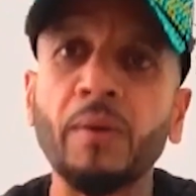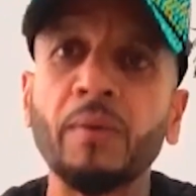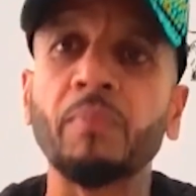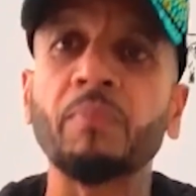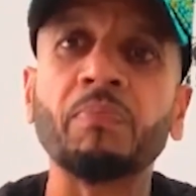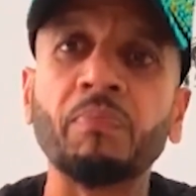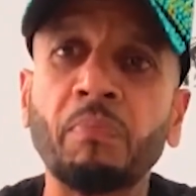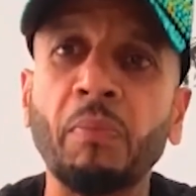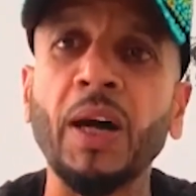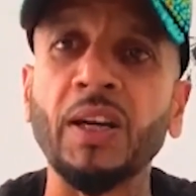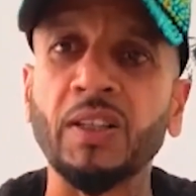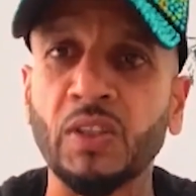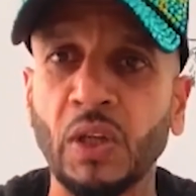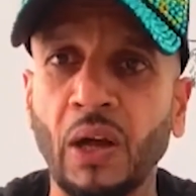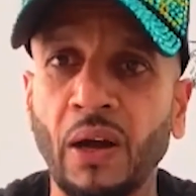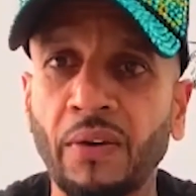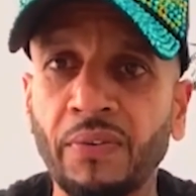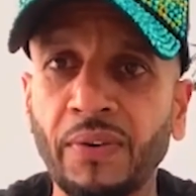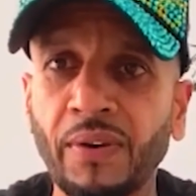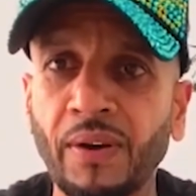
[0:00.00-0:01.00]
myself.
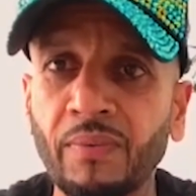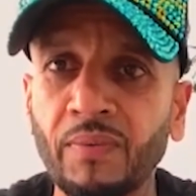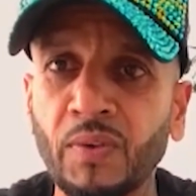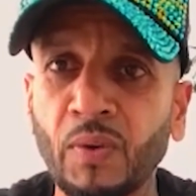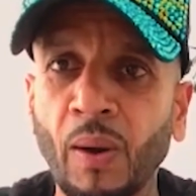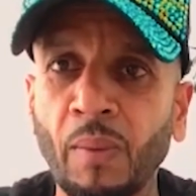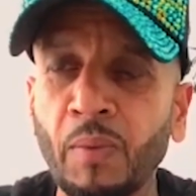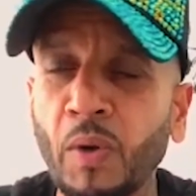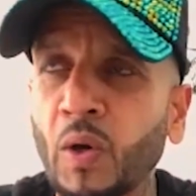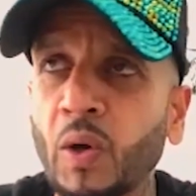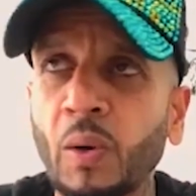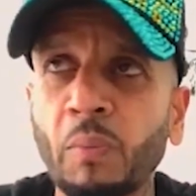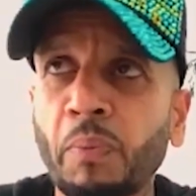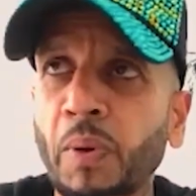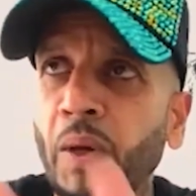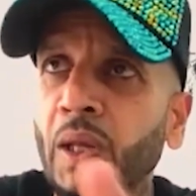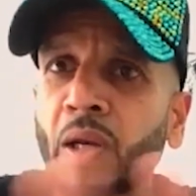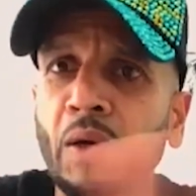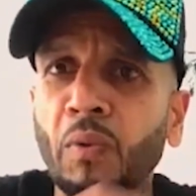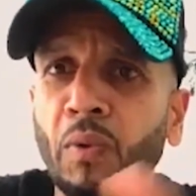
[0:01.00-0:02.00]
So I'm not
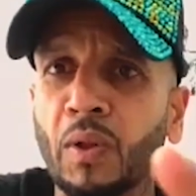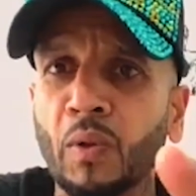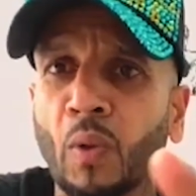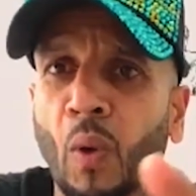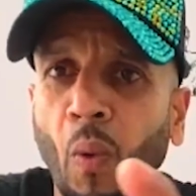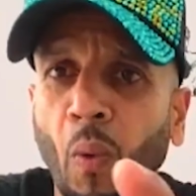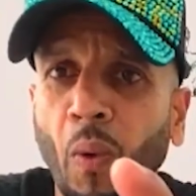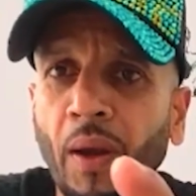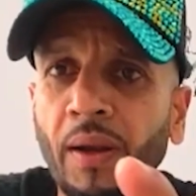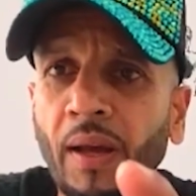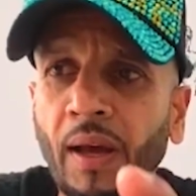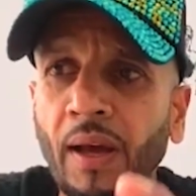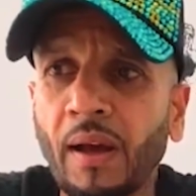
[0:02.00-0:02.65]
competing with no one.